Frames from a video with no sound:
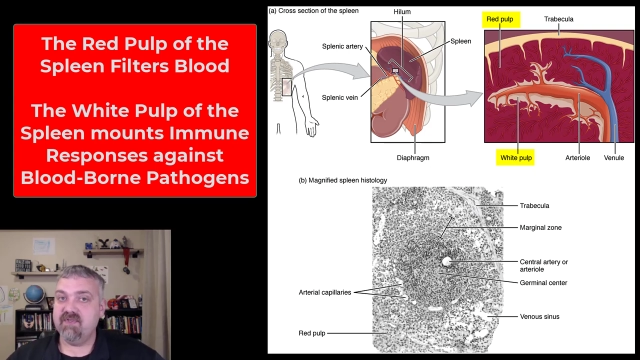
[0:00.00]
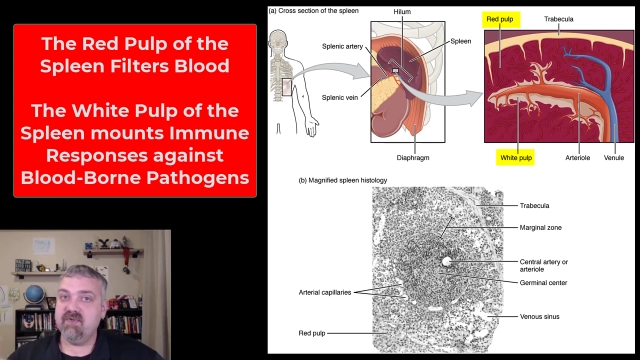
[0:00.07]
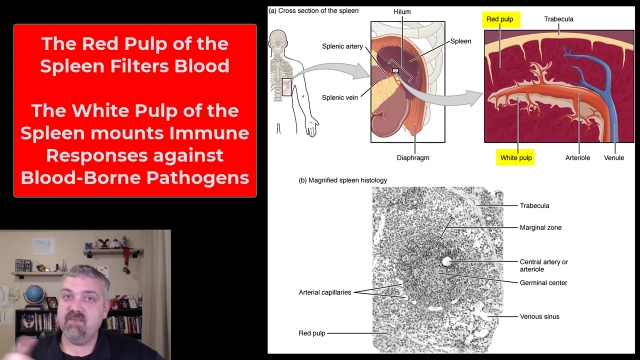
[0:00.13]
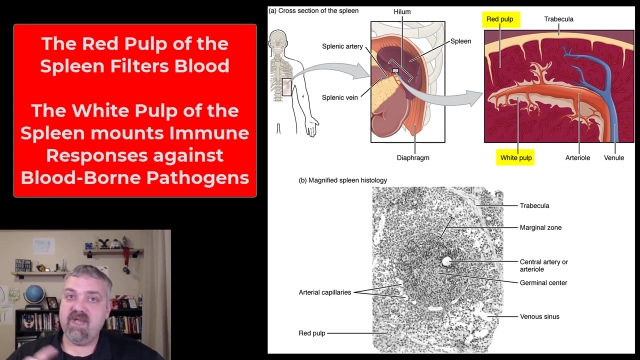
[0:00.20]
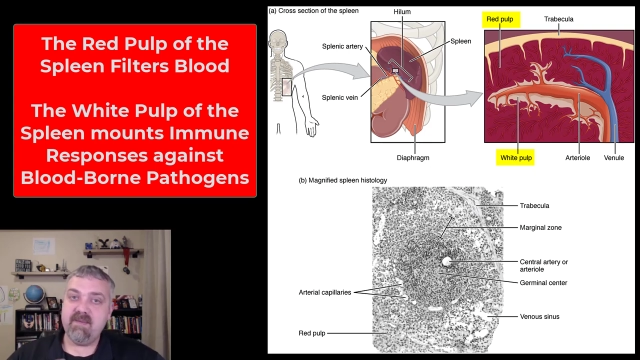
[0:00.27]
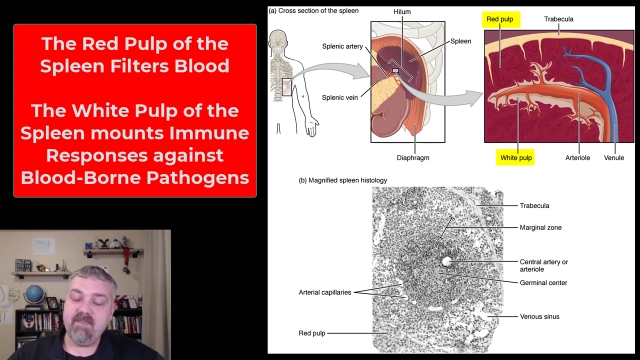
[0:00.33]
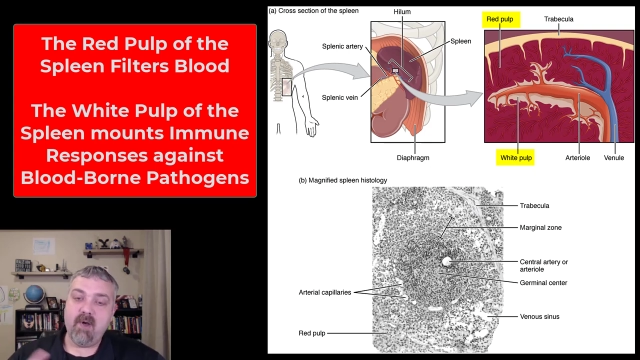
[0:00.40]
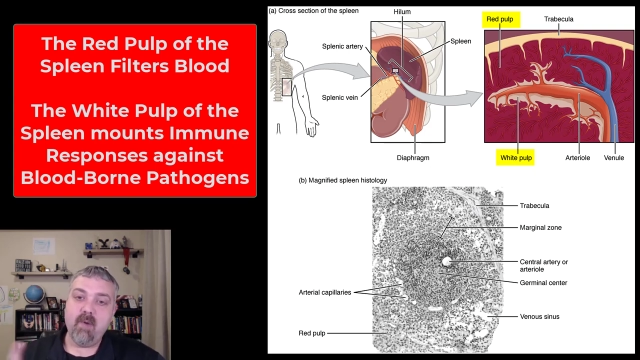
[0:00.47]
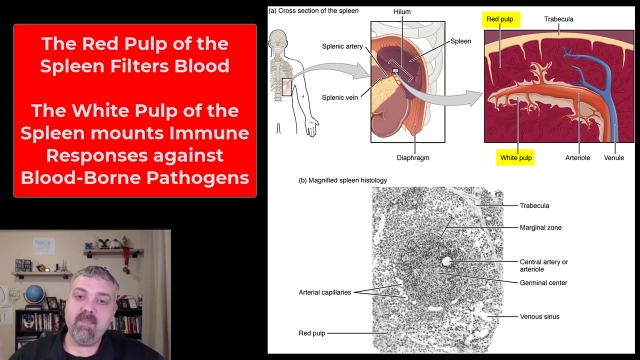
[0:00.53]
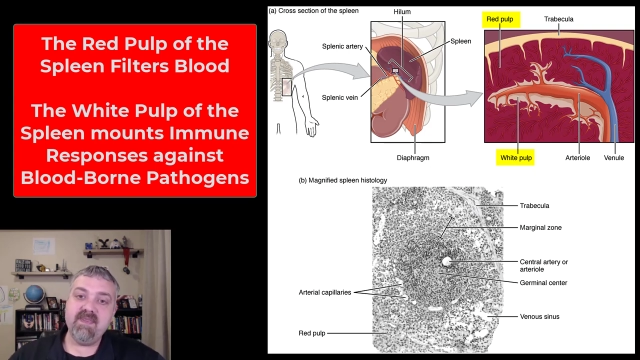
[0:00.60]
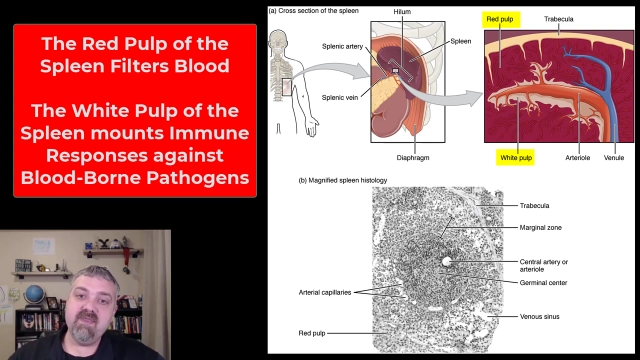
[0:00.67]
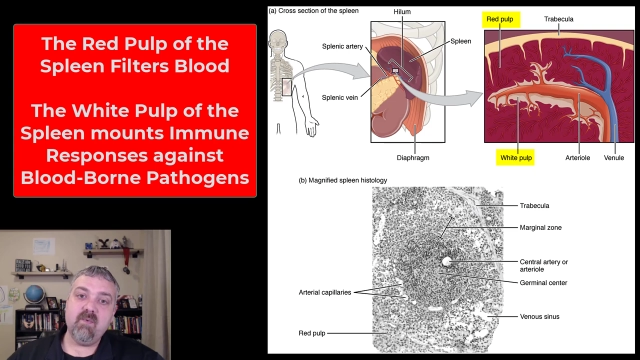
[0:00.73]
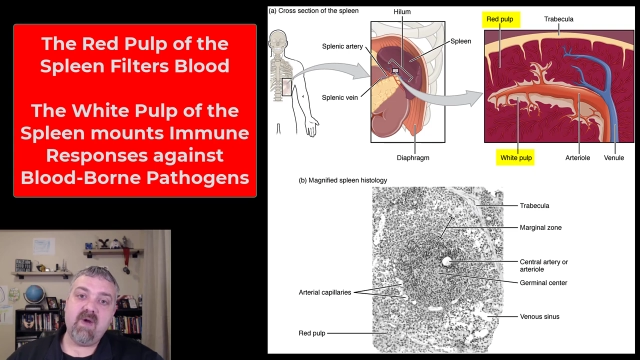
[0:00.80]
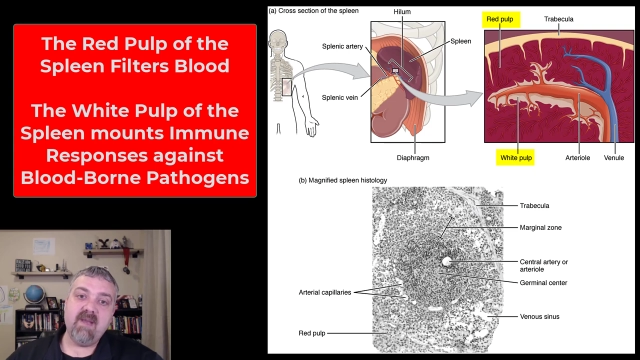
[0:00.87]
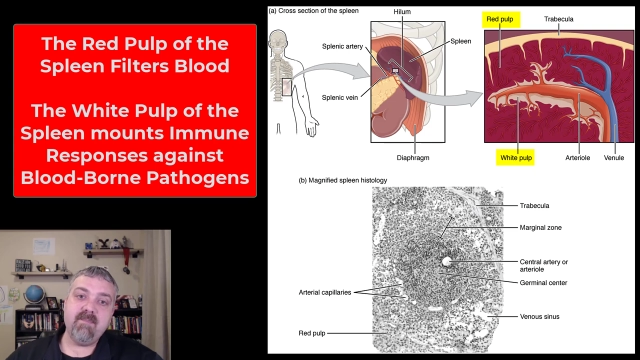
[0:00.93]
So, the red
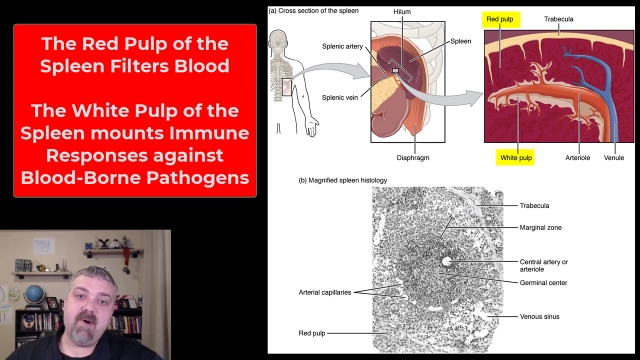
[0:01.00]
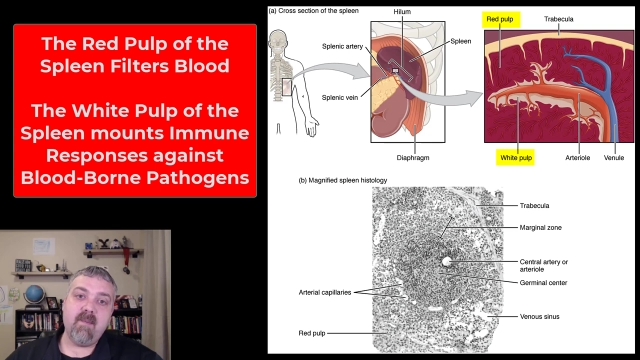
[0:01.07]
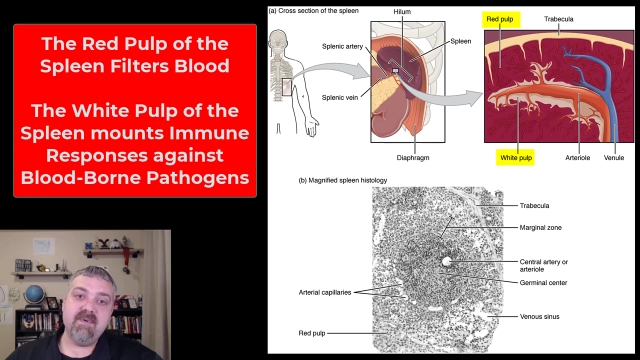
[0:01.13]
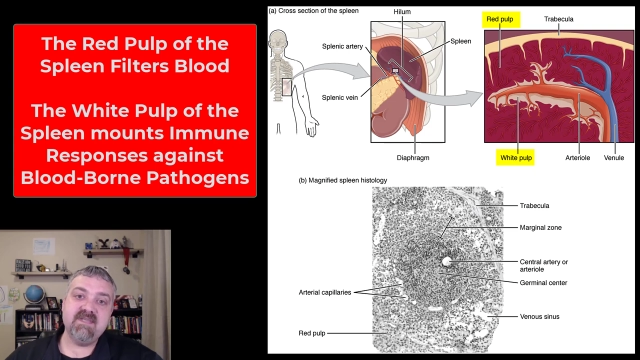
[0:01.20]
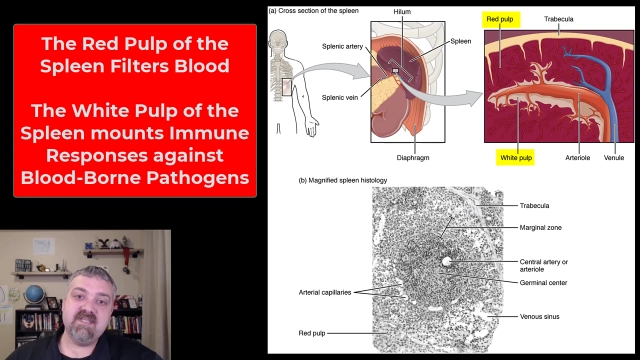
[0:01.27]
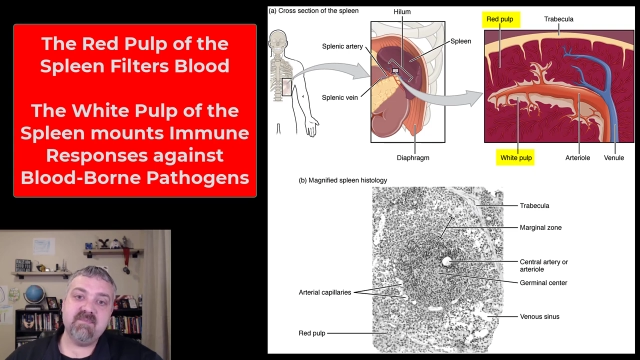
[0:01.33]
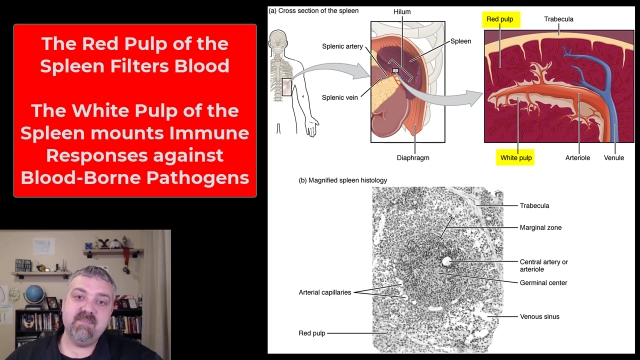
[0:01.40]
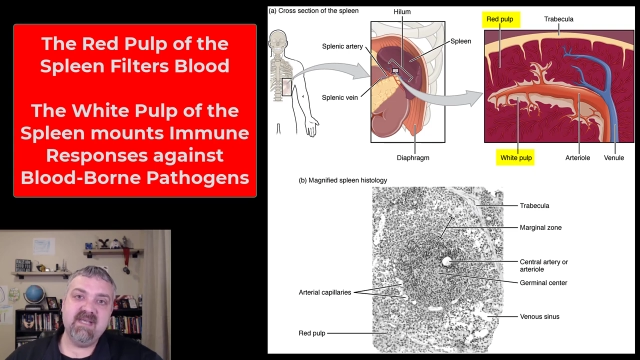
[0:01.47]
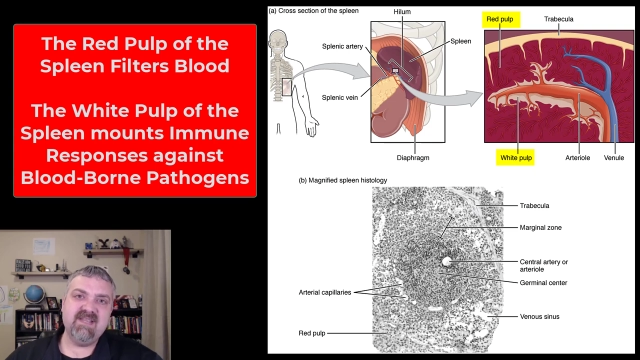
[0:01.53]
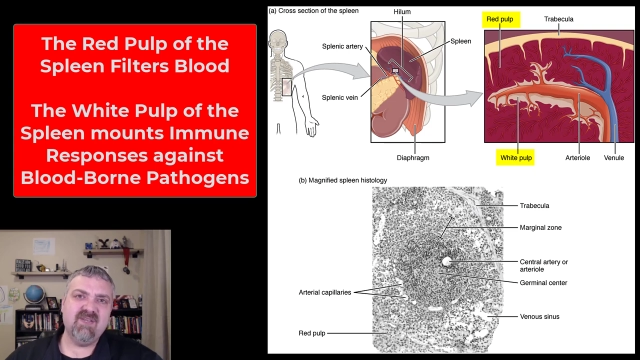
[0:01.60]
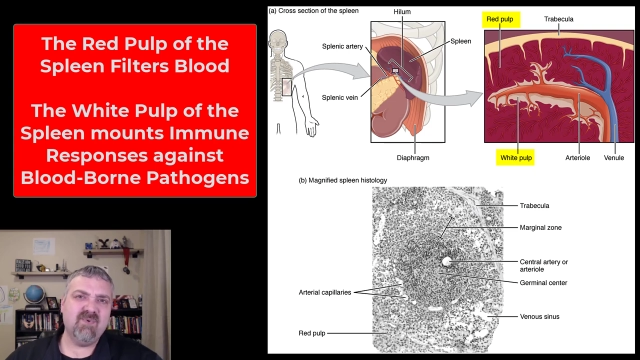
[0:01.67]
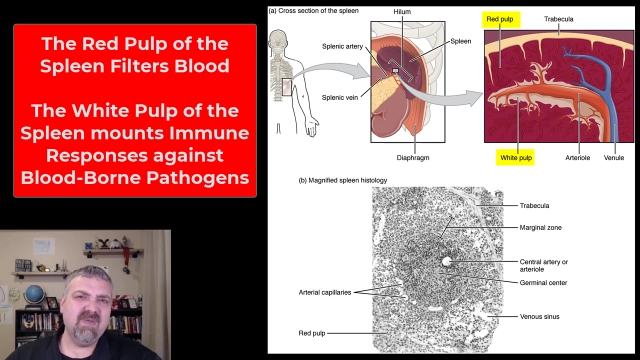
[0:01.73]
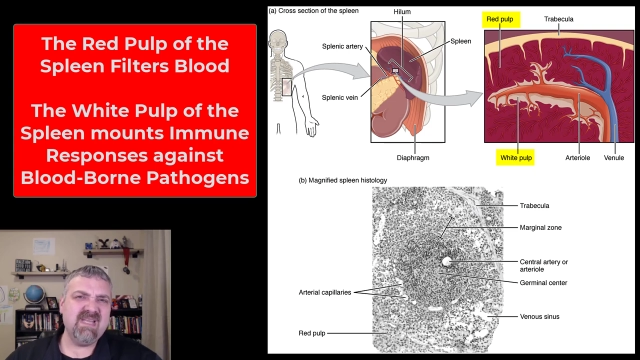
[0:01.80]
pulp and the white pulp of the spleen,